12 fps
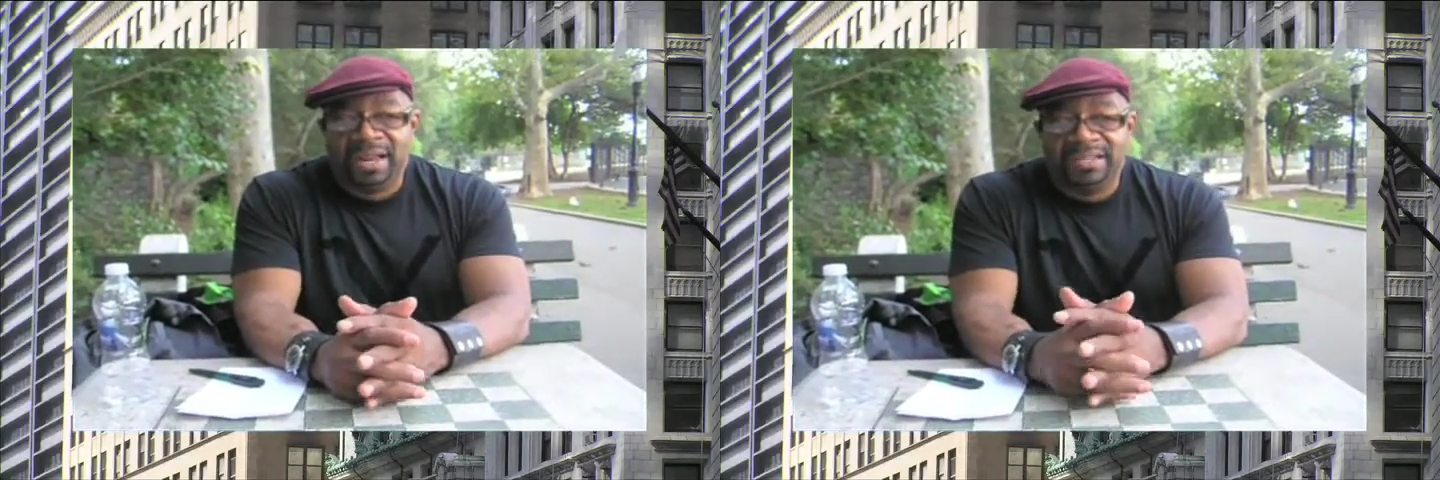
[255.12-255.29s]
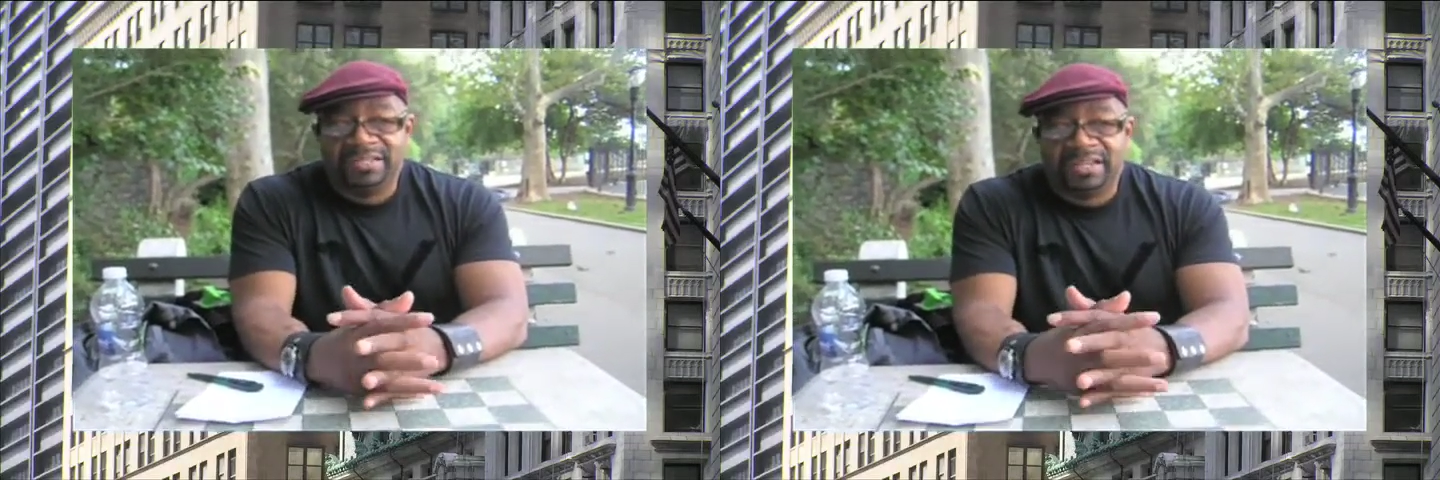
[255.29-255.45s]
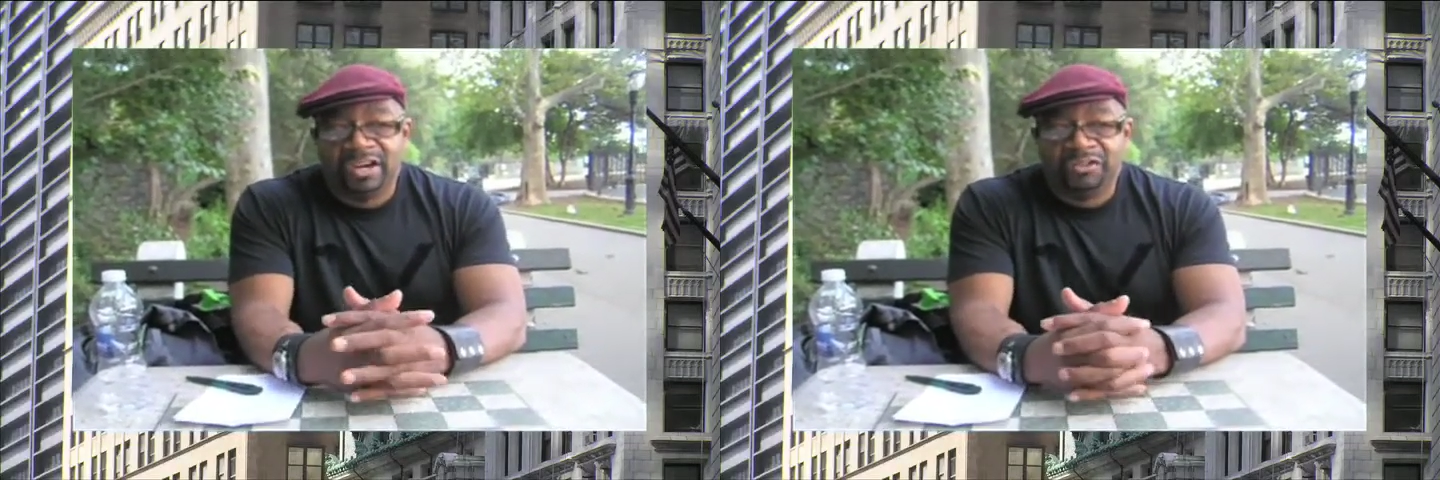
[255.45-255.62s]
in
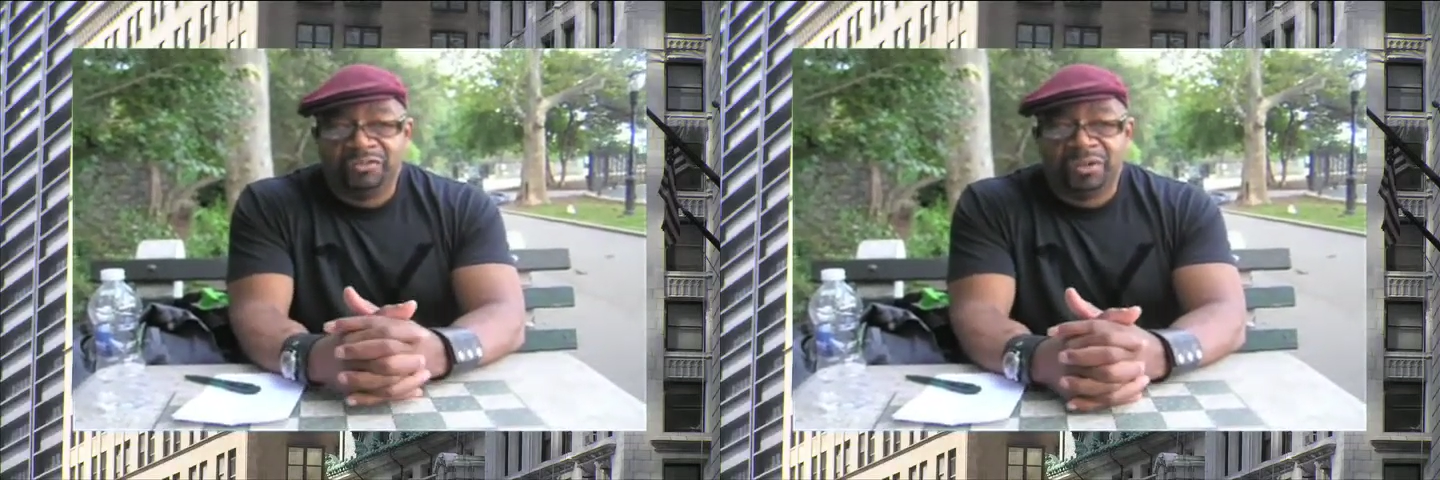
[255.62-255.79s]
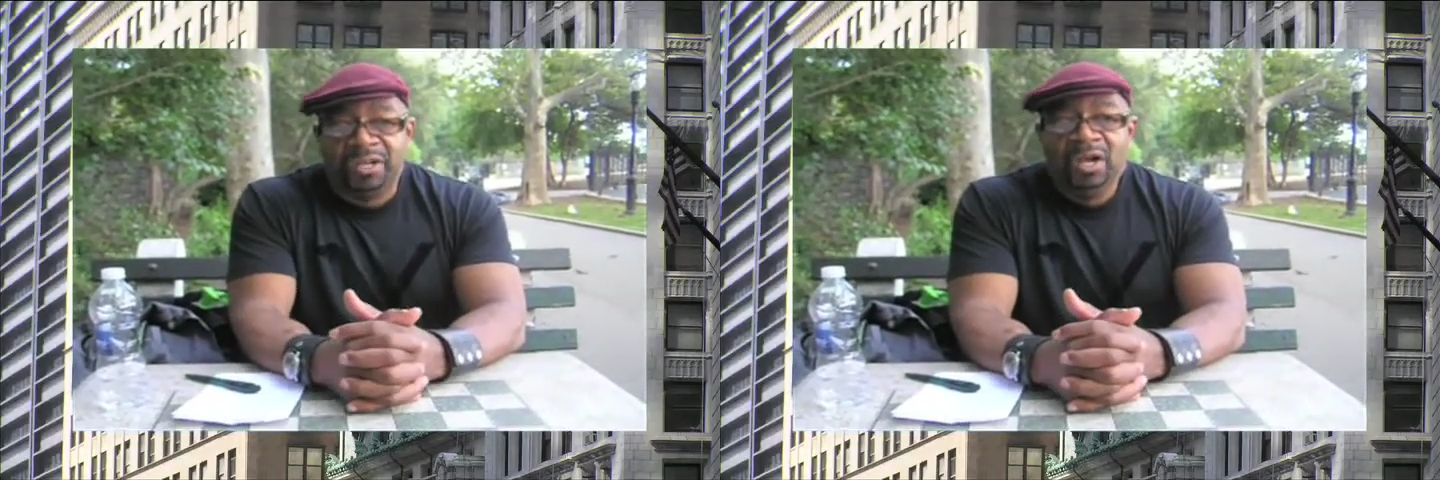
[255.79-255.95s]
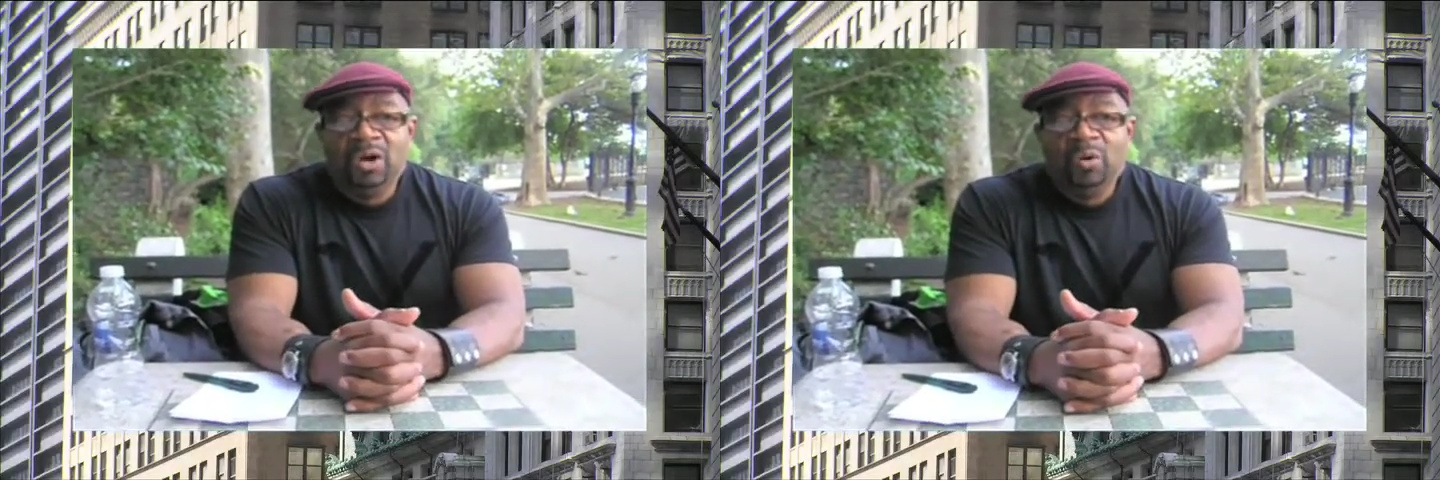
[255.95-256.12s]
this
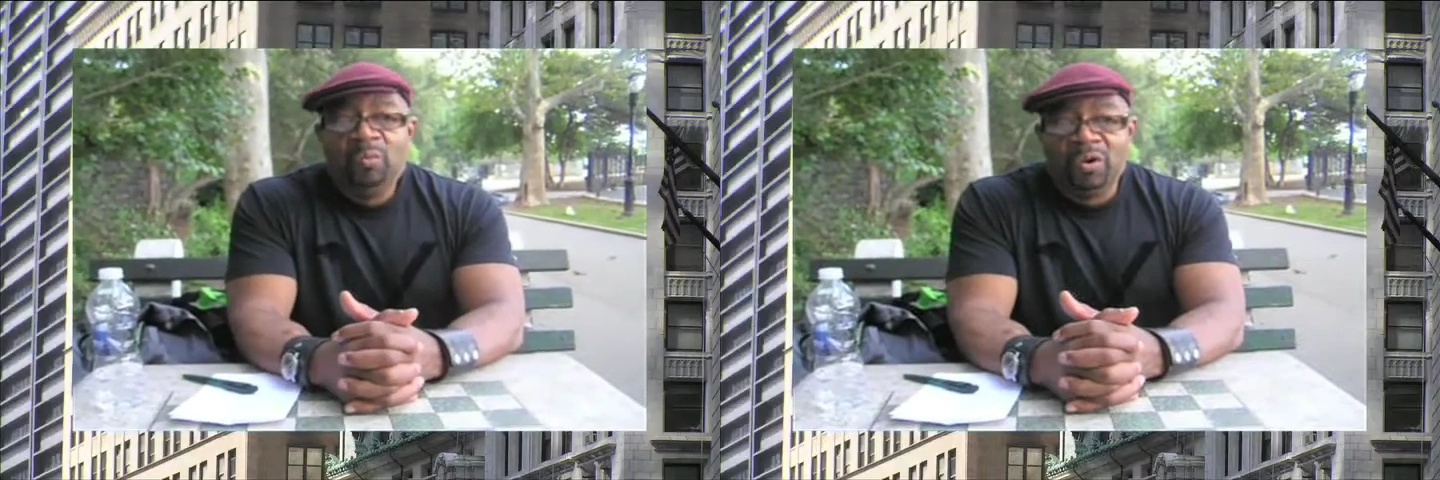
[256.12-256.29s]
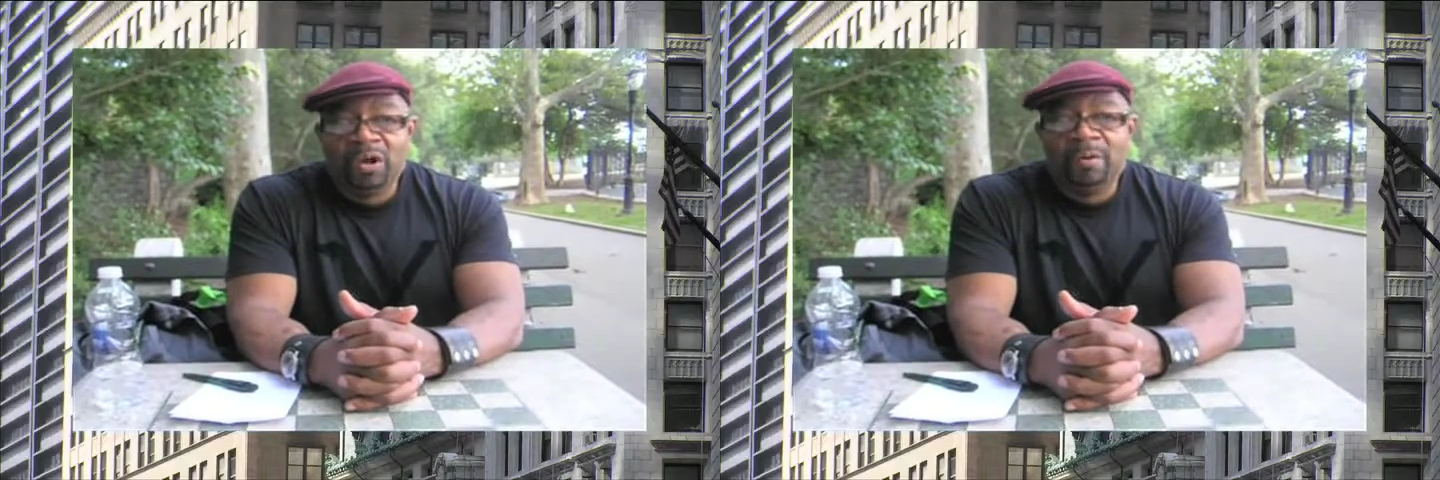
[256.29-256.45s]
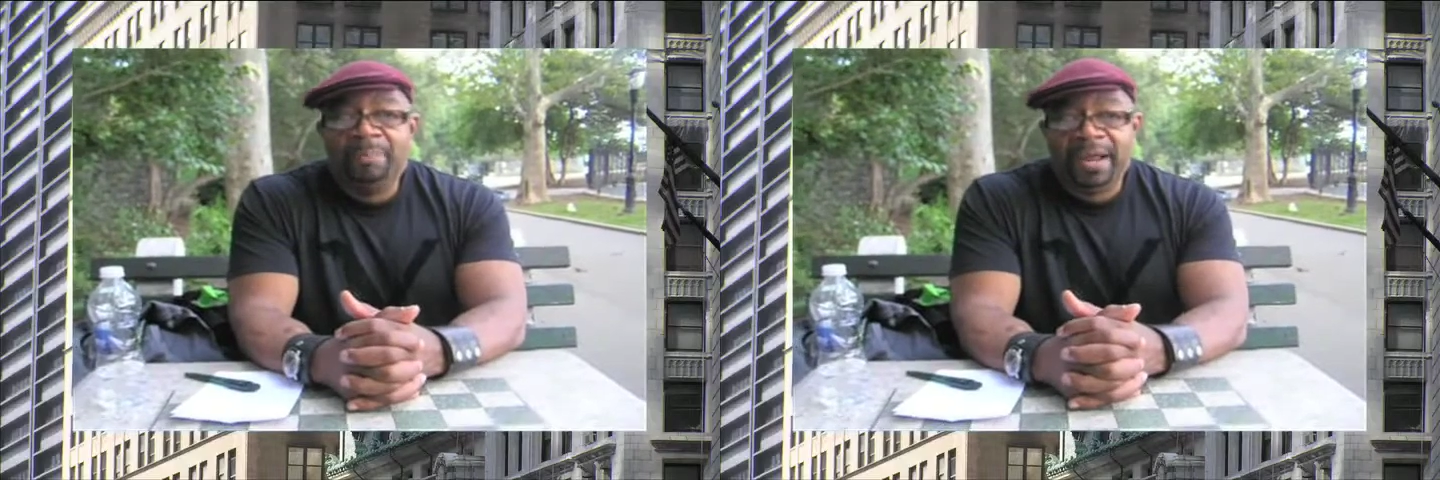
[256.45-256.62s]
country, will